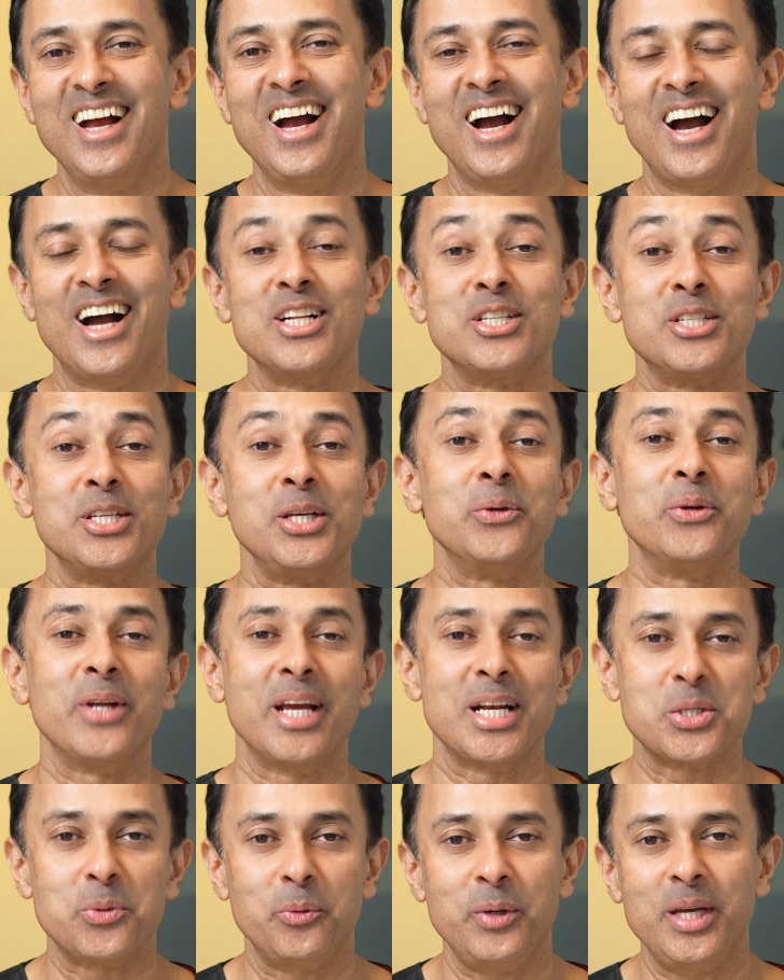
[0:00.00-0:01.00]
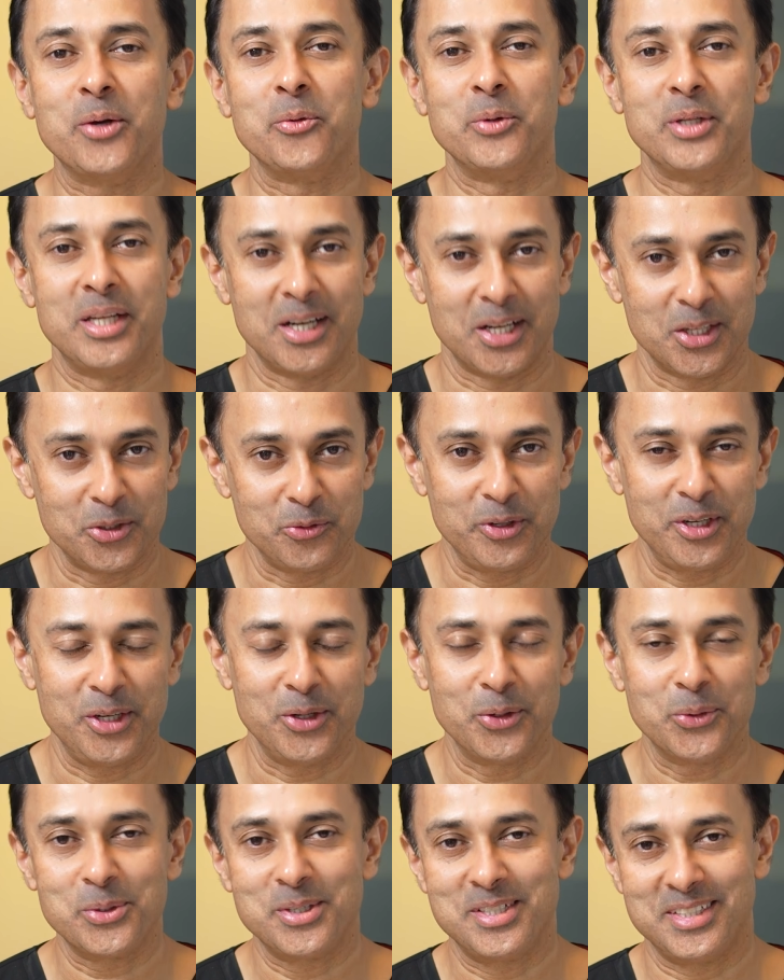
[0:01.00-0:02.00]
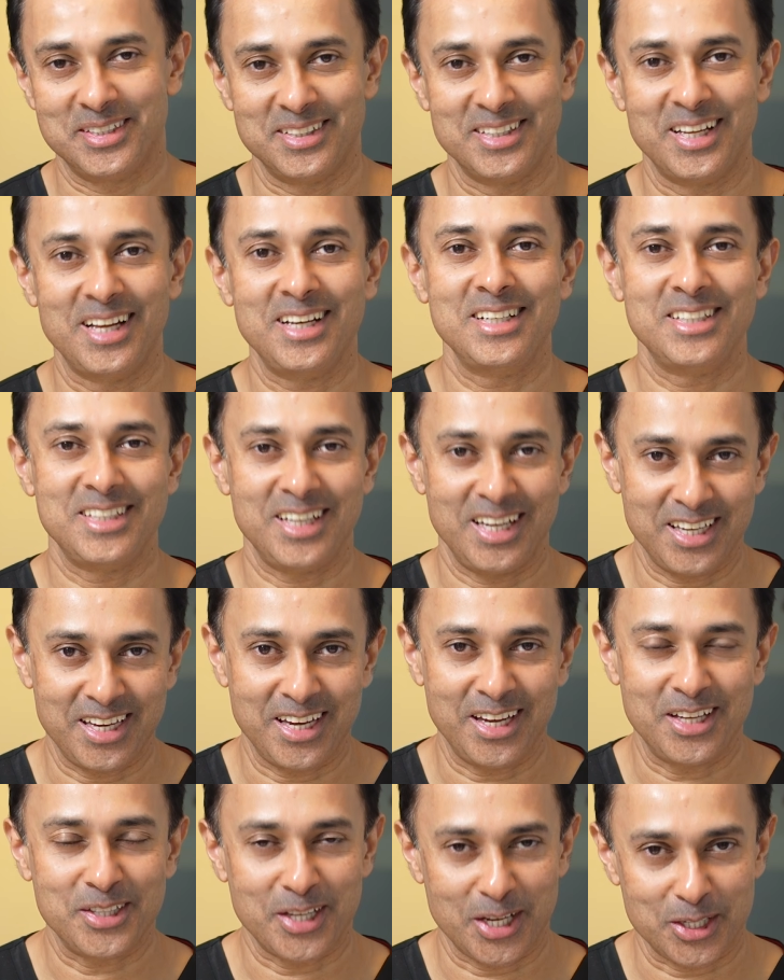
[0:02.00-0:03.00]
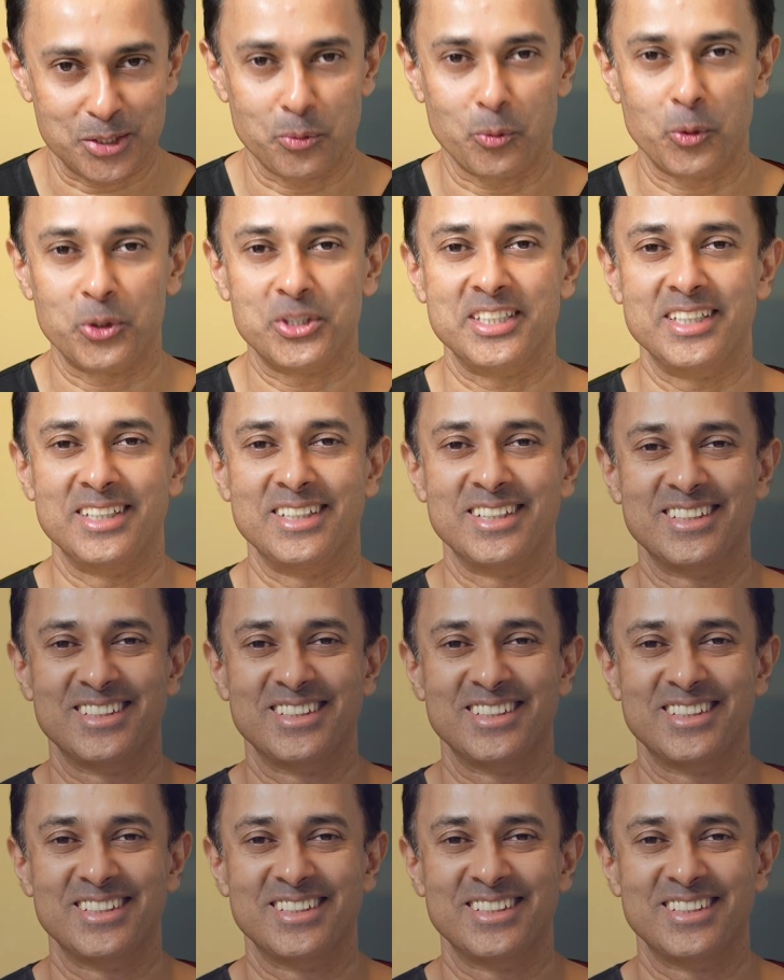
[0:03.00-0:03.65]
I'll see you next week with another video. Till then, take care. Thanks for watching.